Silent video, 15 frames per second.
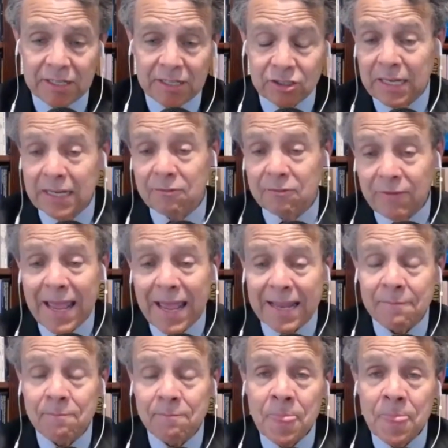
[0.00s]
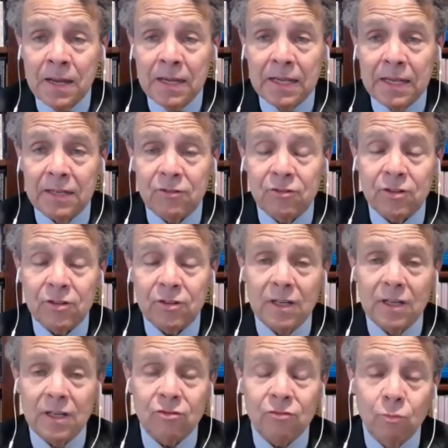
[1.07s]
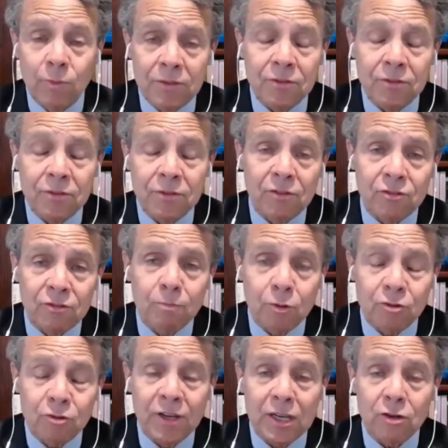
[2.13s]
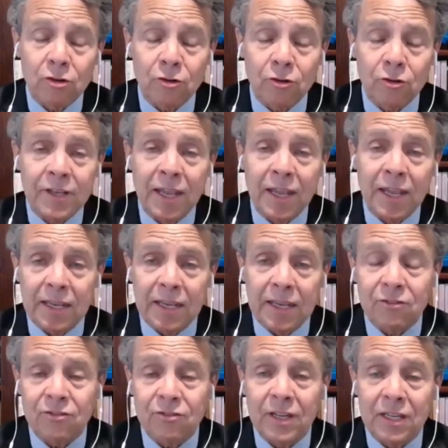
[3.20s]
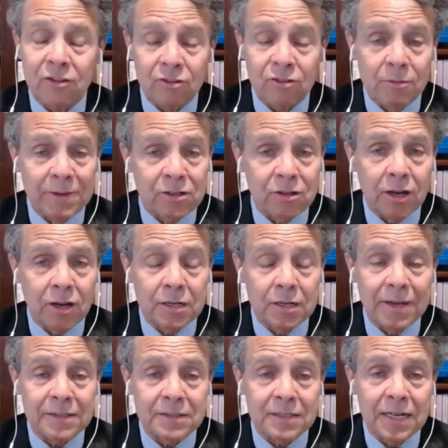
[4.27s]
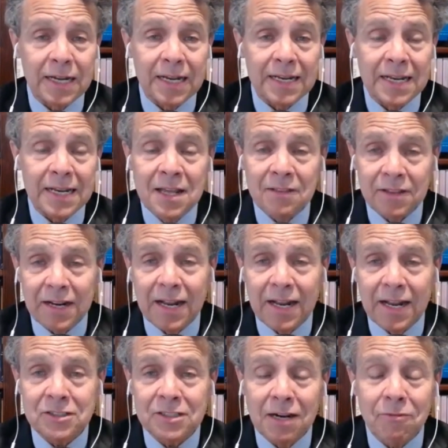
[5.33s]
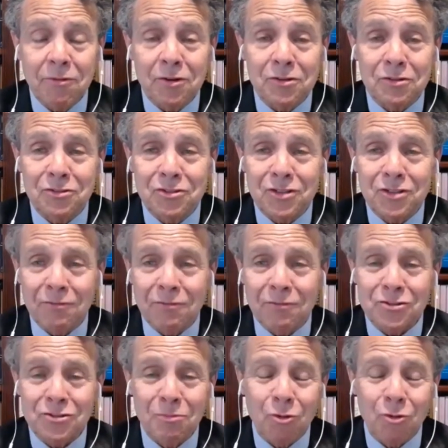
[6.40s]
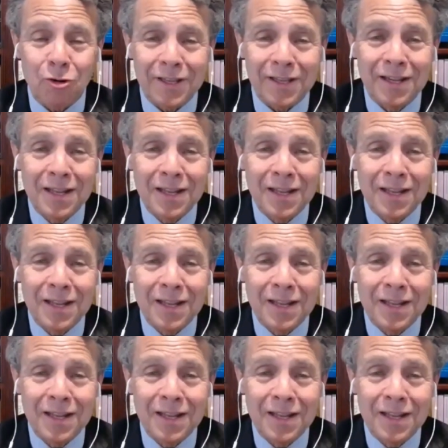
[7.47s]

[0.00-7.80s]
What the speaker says: In fact, it's with this particular case that he's going to be talking about tonight that I discovered Jefferson Morley.